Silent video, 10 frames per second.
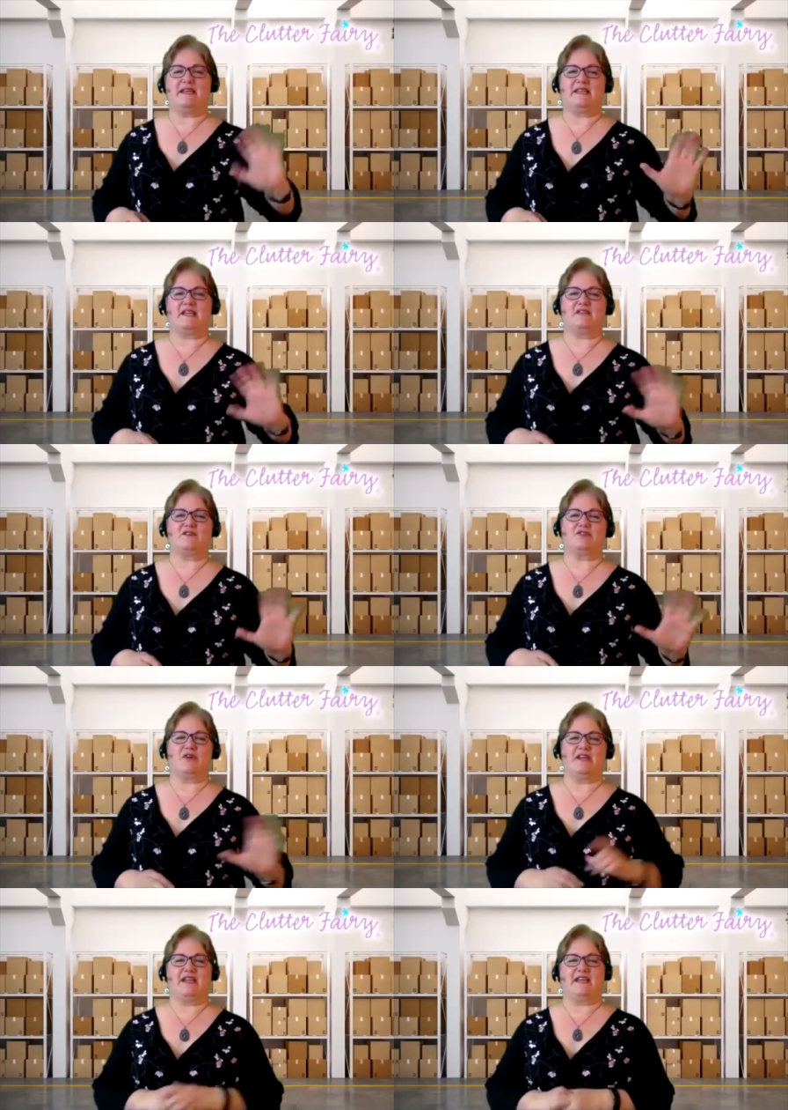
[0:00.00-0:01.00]
Thanks for
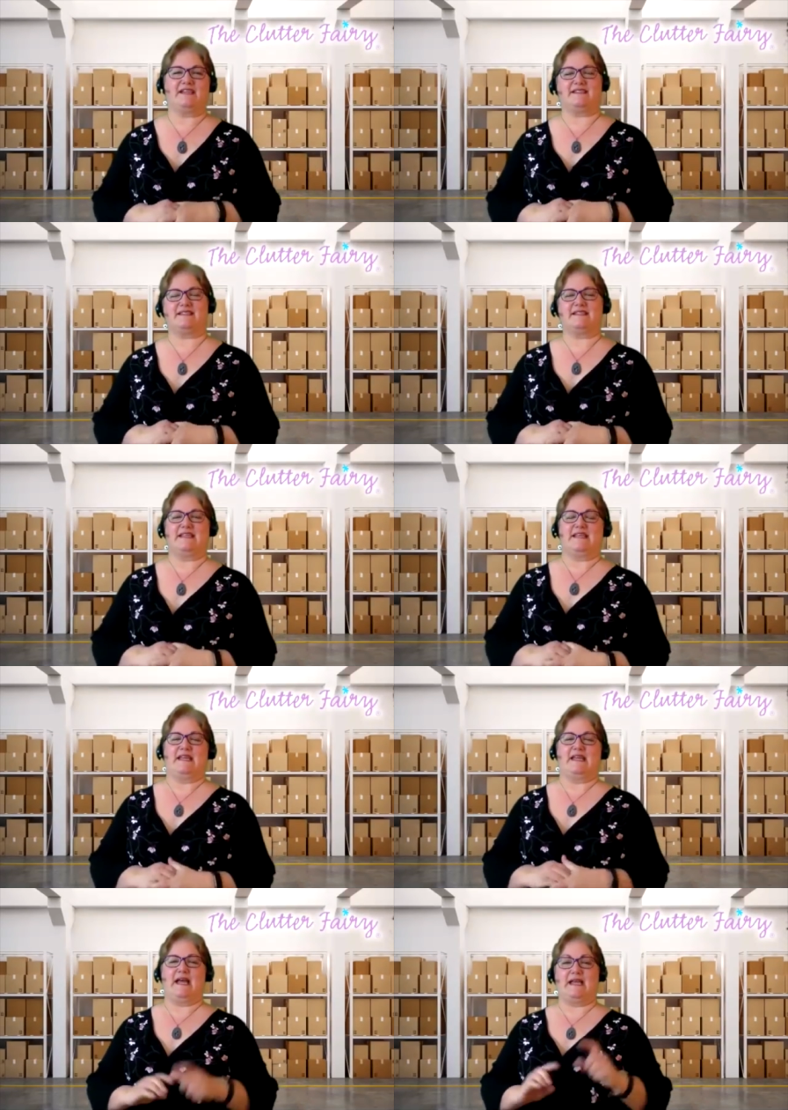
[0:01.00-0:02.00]
joining us
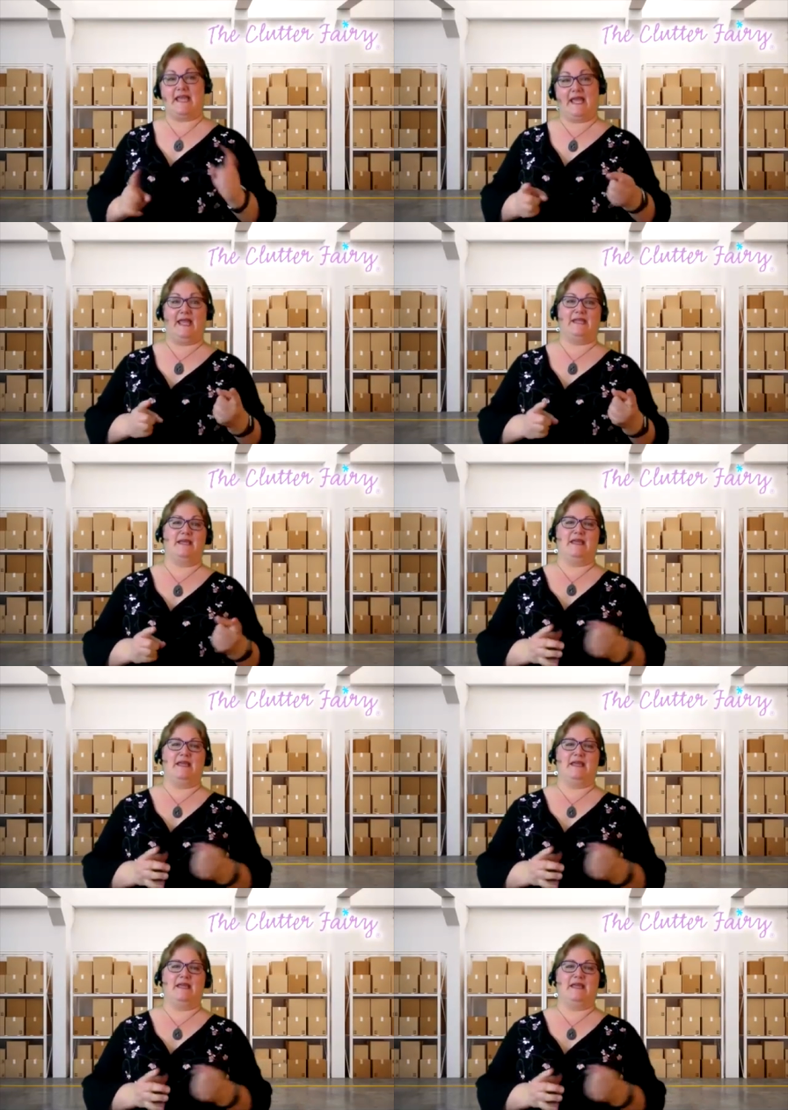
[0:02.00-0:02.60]
again.